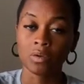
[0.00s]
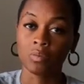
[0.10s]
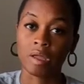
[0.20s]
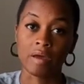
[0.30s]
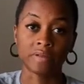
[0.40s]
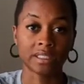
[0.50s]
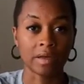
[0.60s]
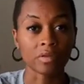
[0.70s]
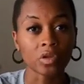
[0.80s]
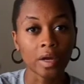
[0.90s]
We have a
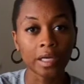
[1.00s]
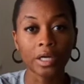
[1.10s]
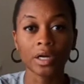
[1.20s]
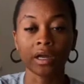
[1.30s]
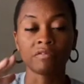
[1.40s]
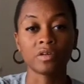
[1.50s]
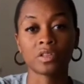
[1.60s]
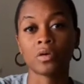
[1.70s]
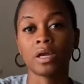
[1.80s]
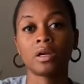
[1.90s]
7th grader, a
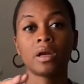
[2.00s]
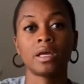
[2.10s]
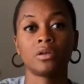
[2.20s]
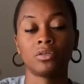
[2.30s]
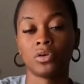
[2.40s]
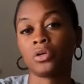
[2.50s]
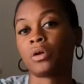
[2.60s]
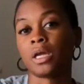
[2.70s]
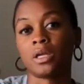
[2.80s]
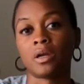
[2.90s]
5th grader, and a 3rd
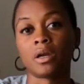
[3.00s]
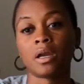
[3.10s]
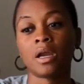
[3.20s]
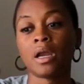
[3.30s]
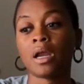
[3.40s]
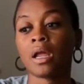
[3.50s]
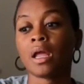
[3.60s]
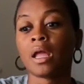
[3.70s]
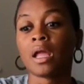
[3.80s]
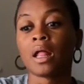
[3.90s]
grader.
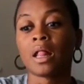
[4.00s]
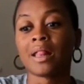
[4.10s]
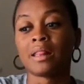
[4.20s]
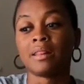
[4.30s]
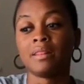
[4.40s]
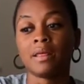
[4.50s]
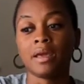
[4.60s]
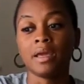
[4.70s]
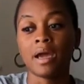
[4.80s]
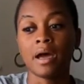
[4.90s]

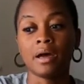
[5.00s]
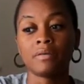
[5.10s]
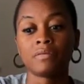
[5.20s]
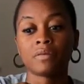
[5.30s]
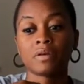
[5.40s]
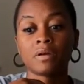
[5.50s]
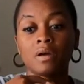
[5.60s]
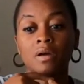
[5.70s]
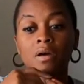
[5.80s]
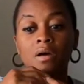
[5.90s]
They have
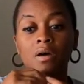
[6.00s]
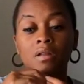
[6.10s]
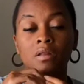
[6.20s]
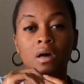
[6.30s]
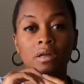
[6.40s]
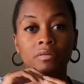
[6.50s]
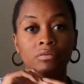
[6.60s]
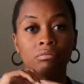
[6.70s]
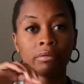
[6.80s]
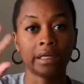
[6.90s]
a lot of
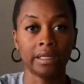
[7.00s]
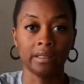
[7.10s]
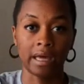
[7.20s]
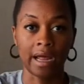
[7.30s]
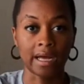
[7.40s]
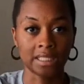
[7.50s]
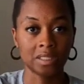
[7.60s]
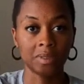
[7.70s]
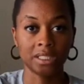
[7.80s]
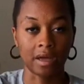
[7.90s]
reading that has to
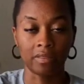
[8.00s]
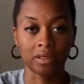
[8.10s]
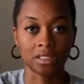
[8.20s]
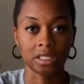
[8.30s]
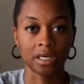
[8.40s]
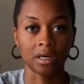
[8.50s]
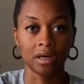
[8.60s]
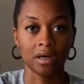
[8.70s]
be done this year.